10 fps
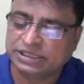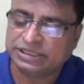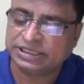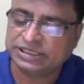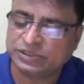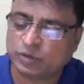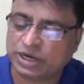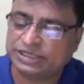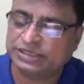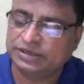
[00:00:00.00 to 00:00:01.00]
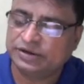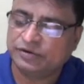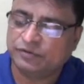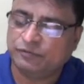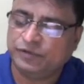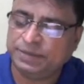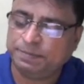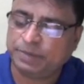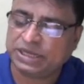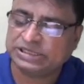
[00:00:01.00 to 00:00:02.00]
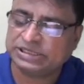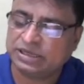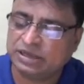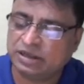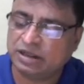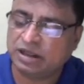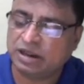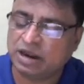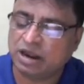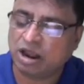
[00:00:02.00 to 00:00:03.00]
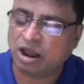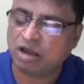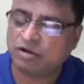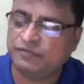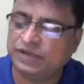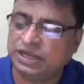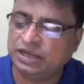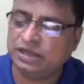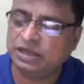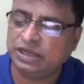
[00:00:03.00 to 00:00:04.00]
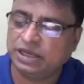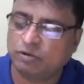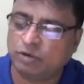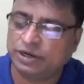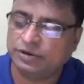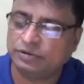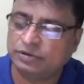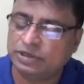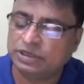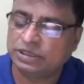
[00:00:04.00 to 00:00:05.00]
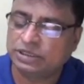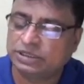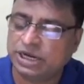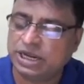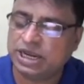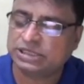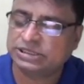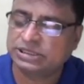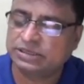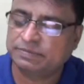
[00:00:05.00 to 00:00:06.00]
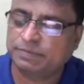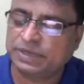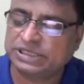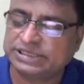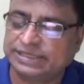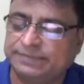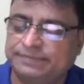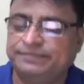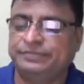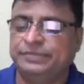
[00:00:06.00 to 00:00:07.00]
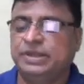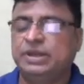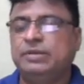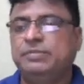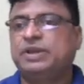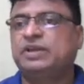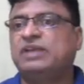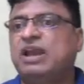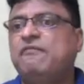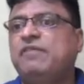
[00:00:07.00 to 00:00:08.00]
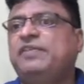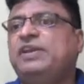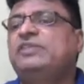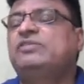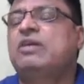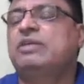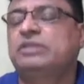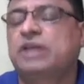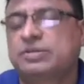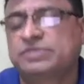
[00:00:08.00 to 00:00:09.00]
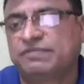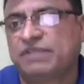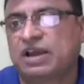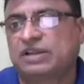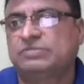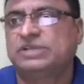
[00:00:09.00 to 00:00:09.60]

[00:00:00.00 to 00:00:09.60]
This is what? V plus log v equal to 3x plus c. Because everything is not in terms of logarithm,